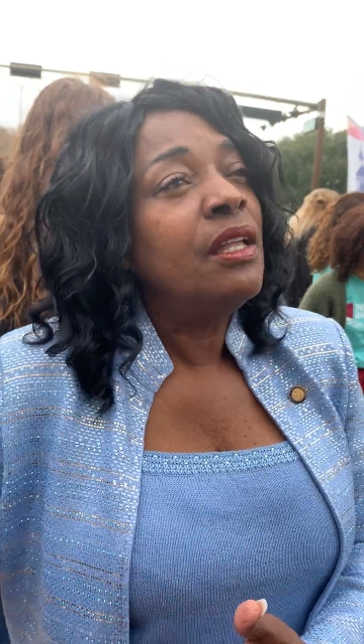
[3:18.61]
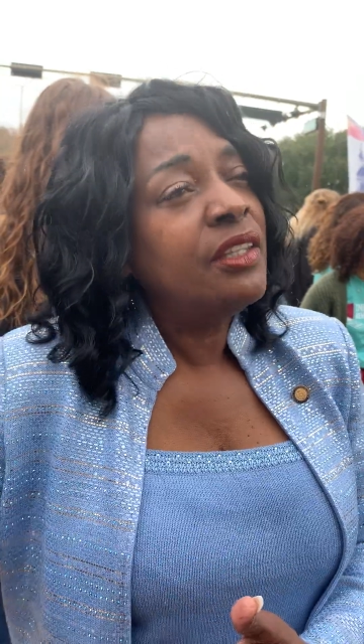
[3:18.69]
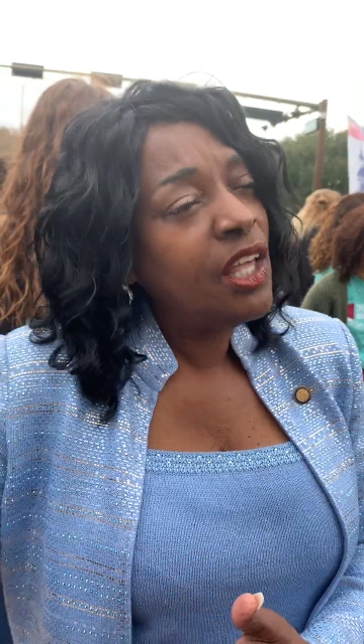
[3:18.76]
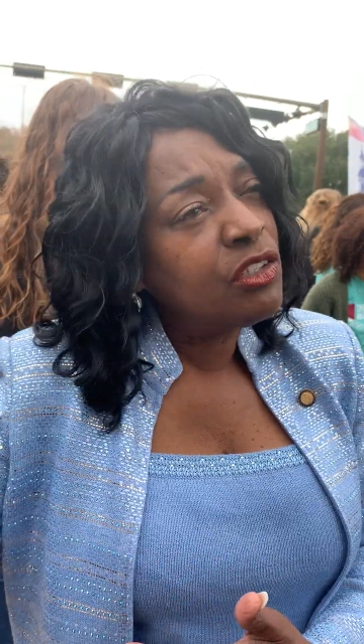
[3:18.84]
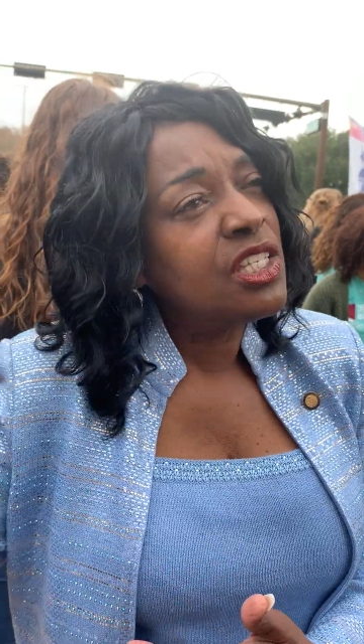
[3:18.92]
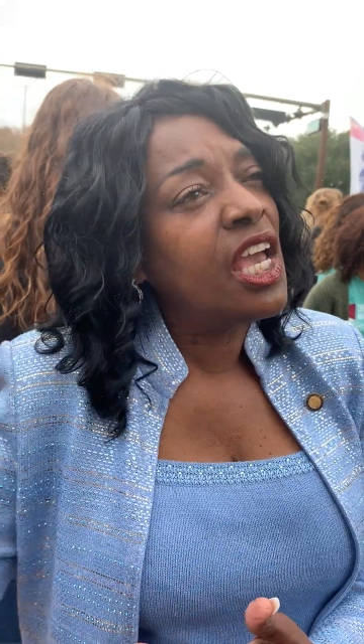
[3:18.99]

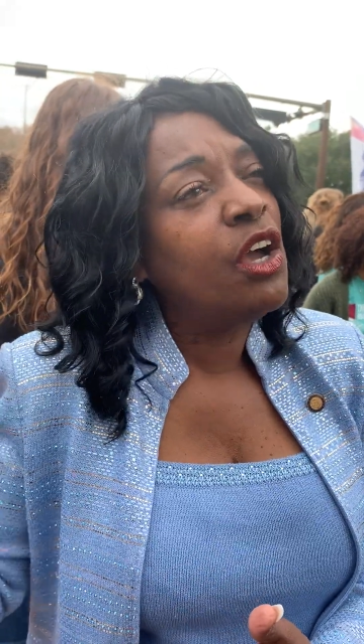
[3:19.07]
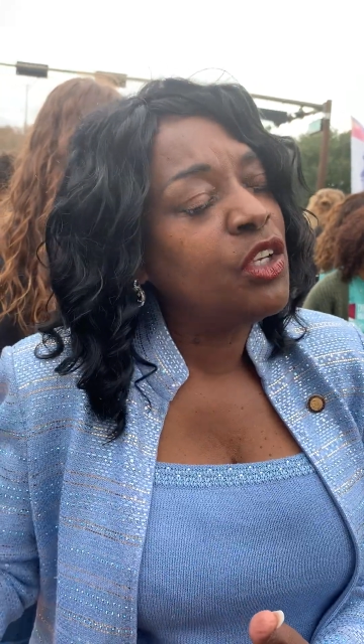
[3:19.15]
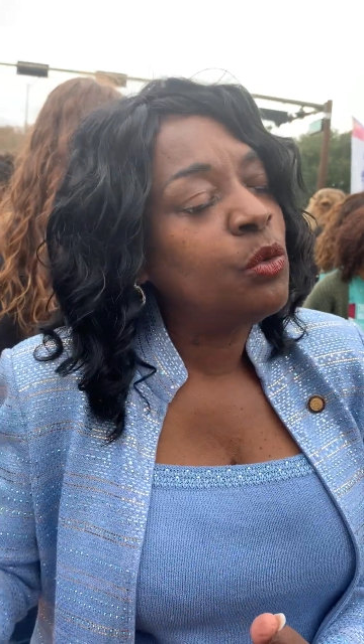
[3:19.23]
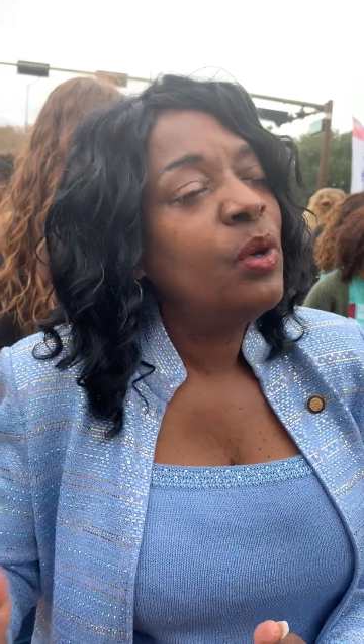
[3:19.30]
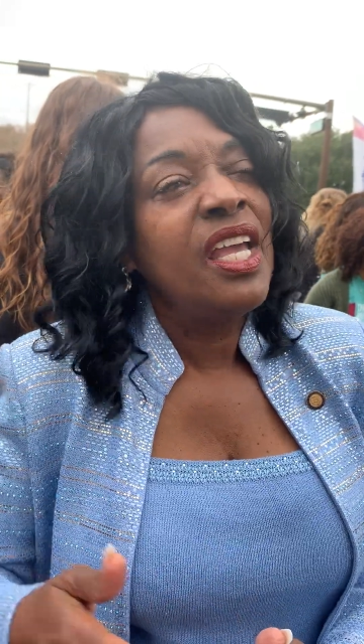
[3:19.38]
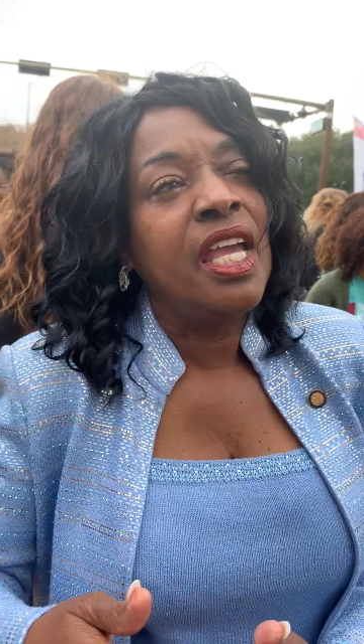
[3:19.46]
they'll tell
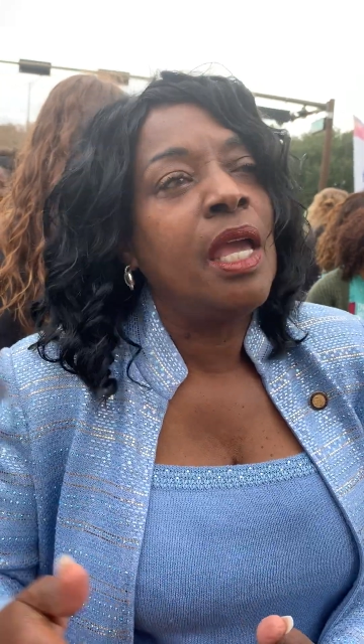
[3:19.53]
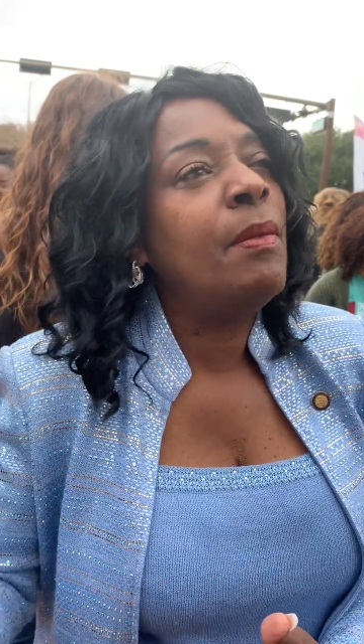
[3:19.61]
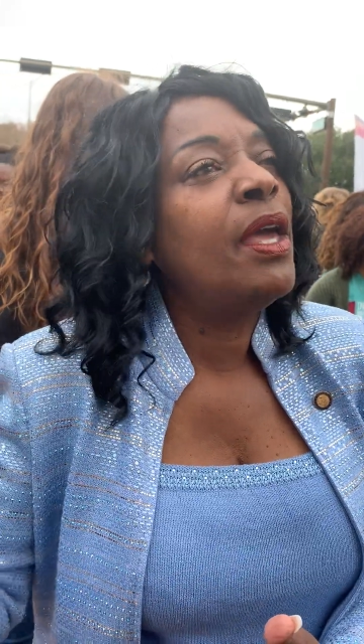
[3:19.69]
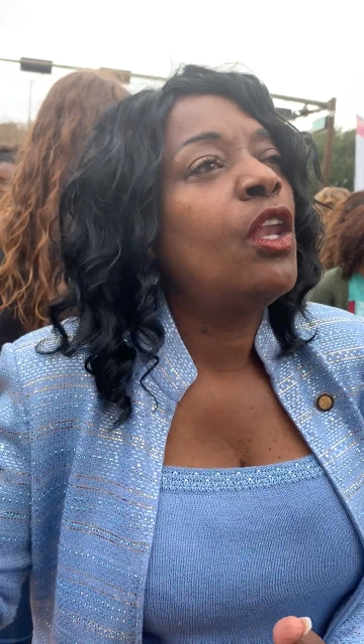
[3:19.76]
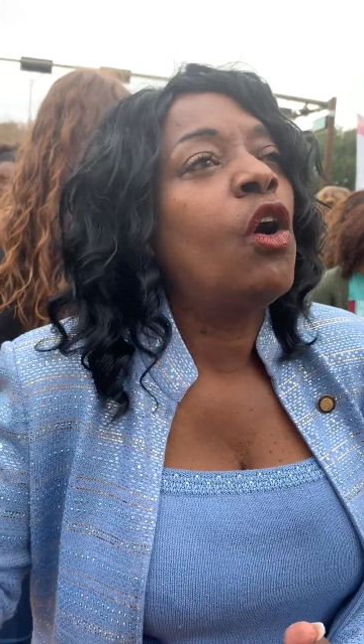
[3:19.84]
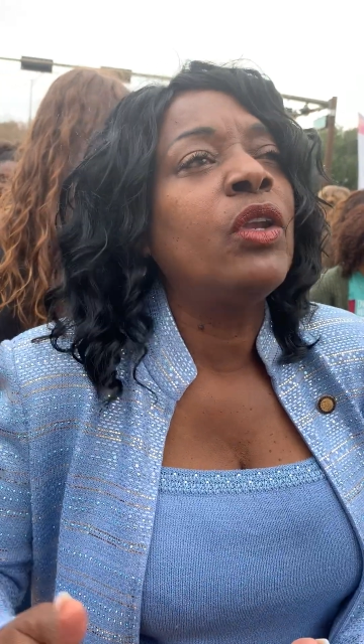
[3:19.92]
you
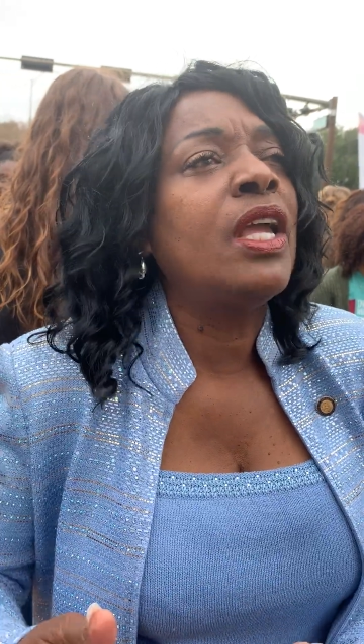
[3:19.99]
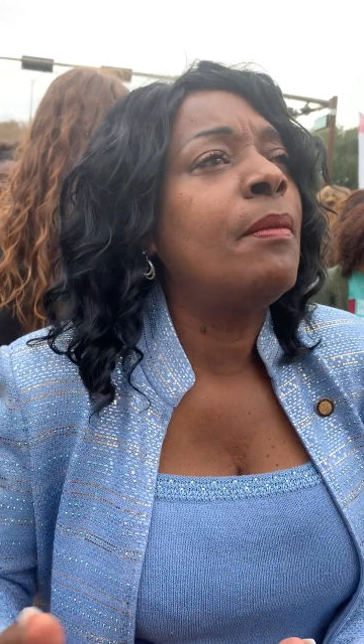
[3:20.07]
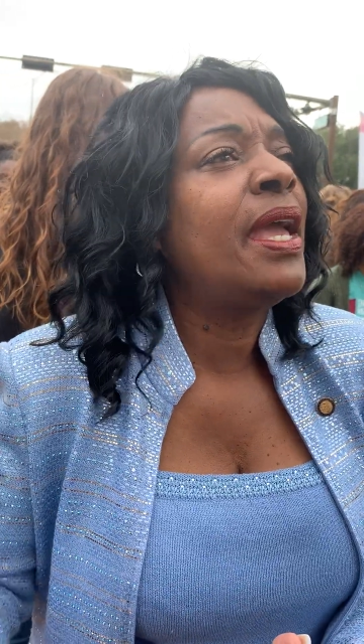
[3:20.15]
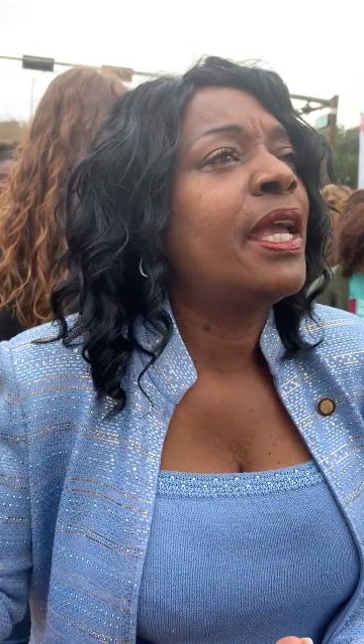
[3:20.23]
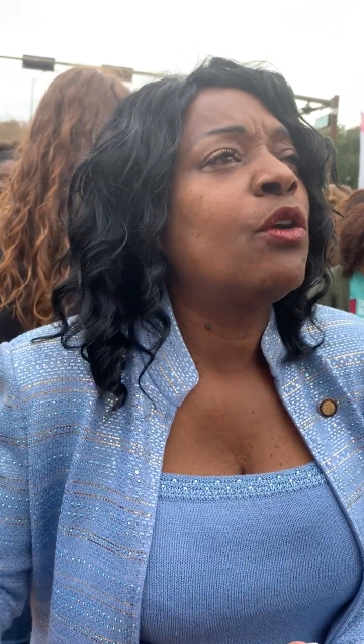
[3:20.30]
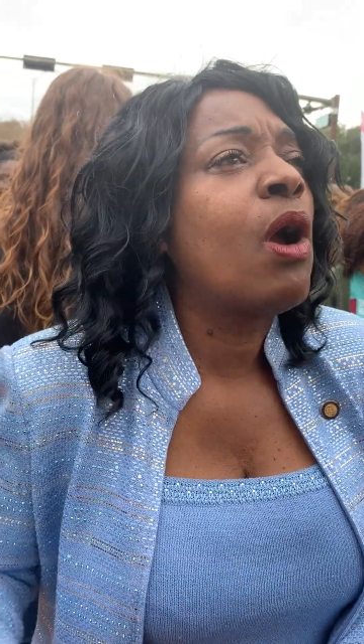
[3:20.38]
inmate on
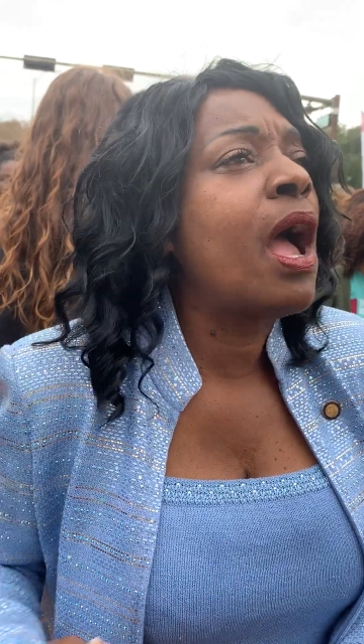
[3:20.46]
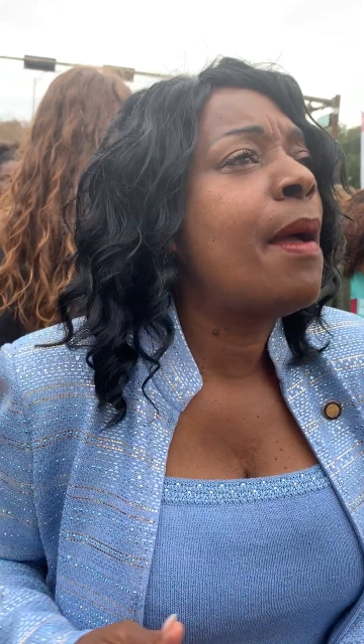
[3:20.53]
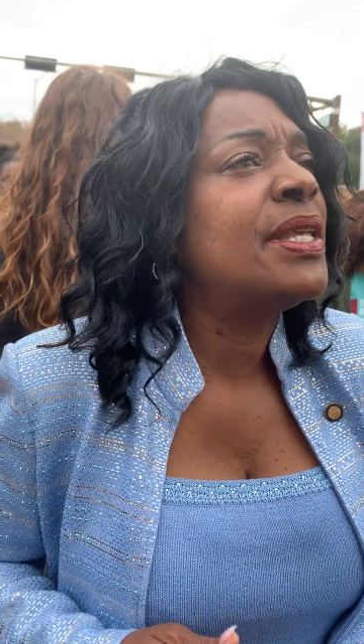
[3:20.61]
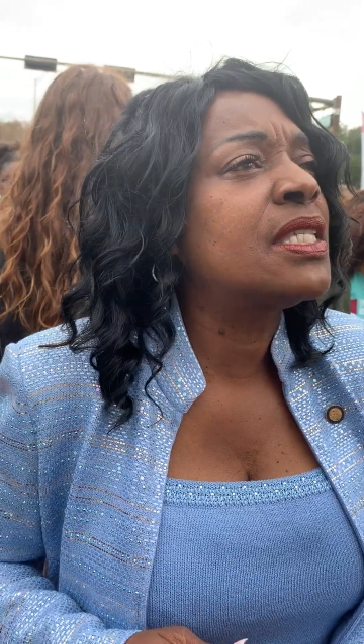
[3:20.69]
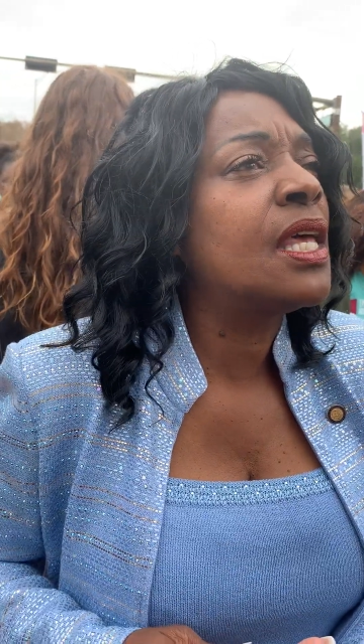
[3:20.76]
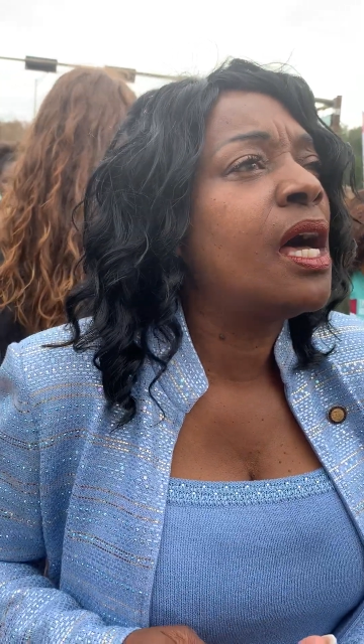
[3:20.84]
inmate
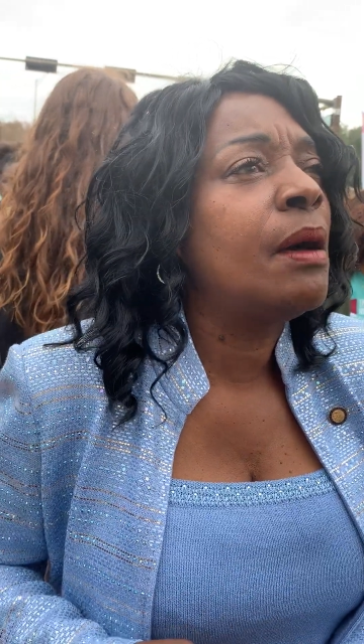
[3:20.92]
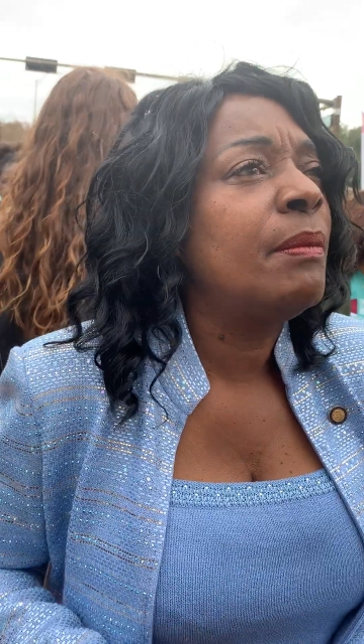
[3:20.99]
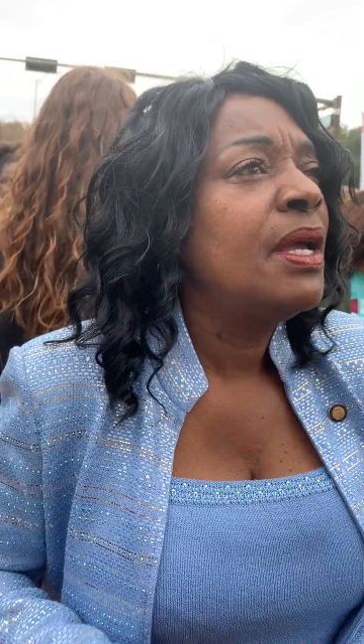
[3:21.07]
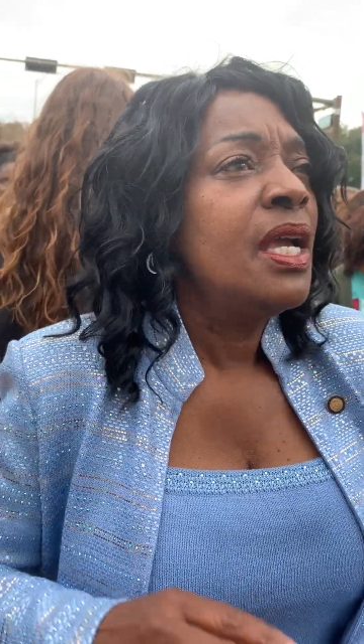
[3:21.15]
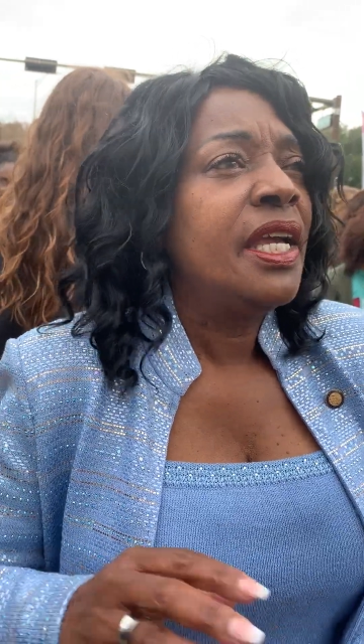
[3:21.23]
crime is up,